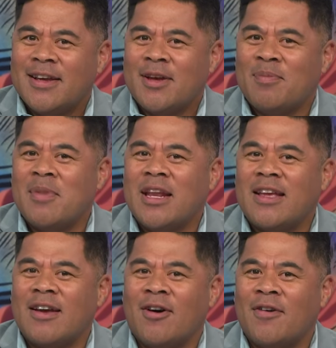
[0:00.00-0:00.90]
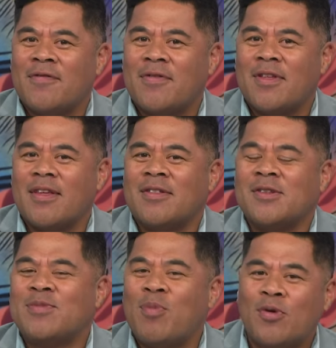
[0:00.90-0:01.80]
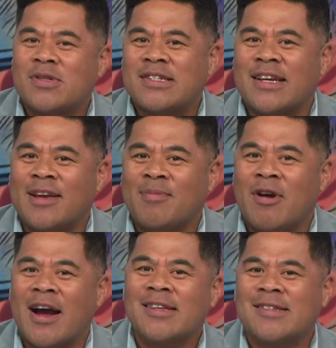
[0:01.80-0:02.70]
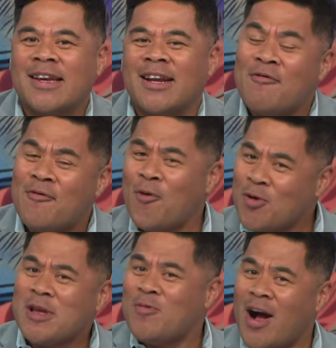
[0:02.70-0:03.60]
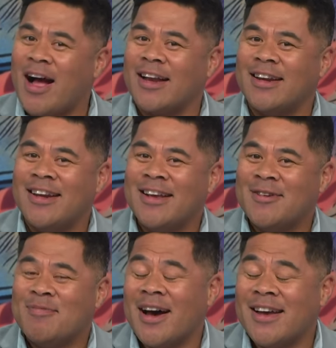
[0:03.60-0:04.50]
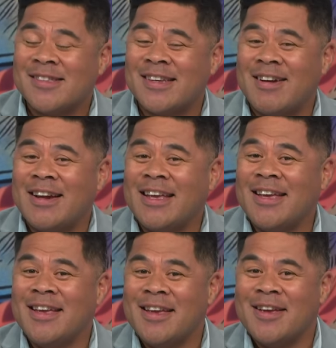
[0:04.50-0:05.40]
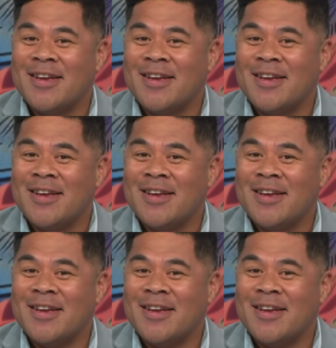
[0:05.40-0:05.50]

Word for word: Uh, many of the sports team are asking. At 41, Ma'a, is there any